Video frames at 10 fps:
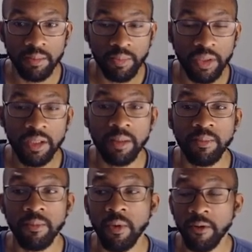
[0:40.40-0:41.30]
pick up
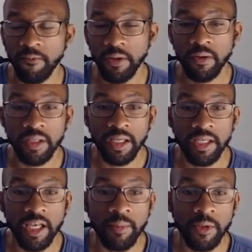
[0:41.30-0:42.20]
a very
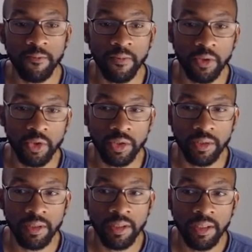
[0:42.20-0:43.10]
dynamic
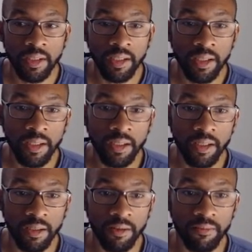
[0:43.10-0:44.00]
version
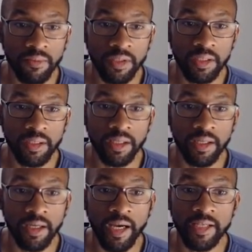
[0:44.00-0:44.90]
of the
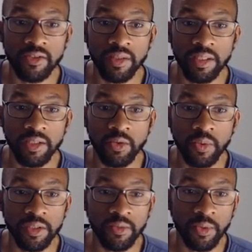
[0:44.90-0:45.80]
isolated
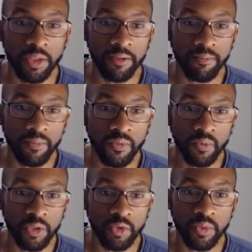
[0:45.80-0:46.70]
queen's pawn,
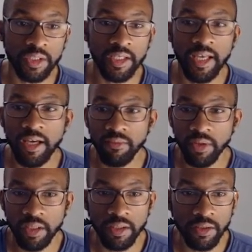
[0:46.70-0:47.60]
which we have
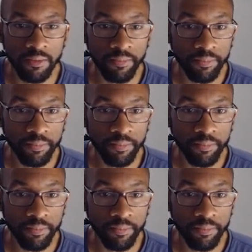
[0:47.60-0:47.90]
right here.